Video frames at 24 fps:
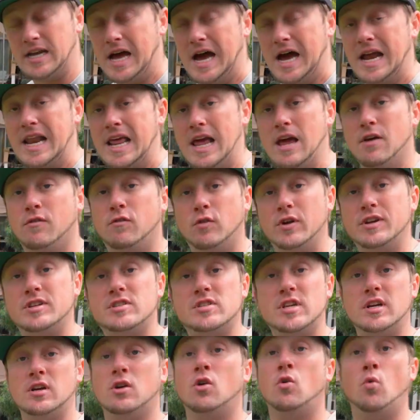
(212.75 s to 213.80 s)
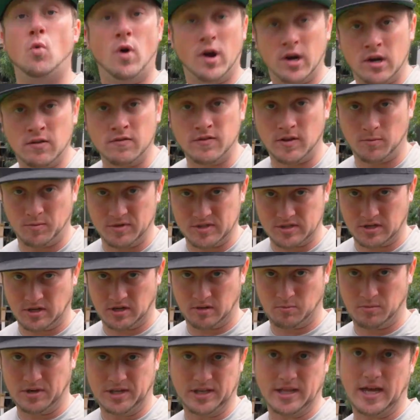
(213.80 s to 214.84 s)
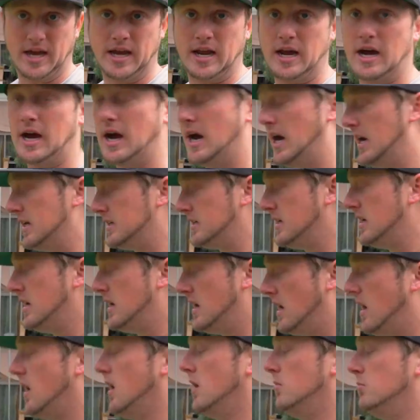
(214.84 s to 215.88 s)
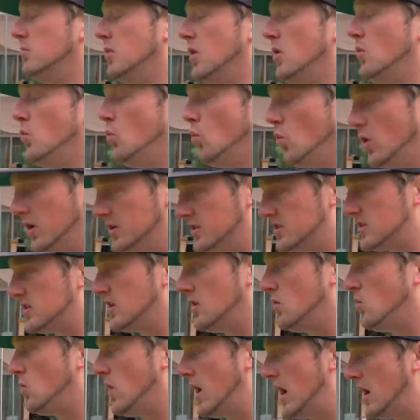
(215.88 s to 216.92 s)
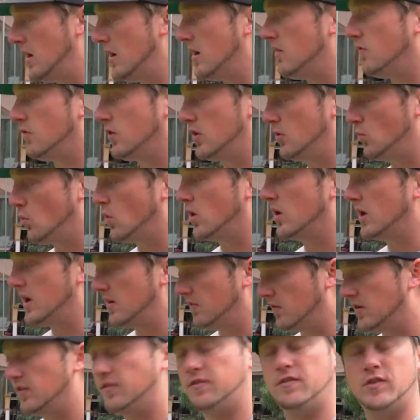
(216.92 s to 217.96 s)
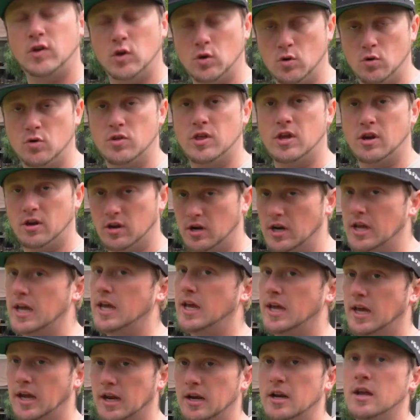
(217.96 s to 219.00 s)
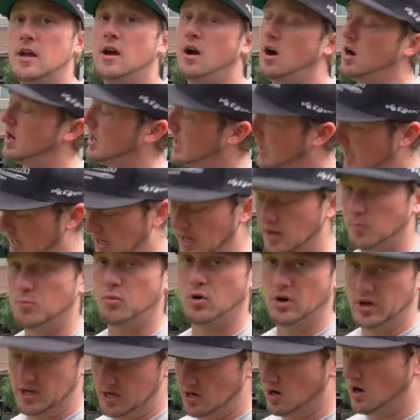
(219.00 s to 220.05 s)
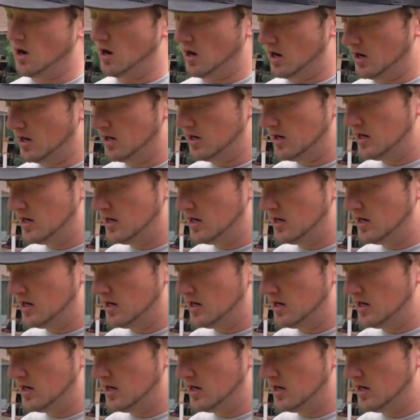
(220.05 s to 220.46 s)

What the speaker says: not every single one of them is going to be that hot, but once in a while, every few that you're going to hit are going to hit pretty hard.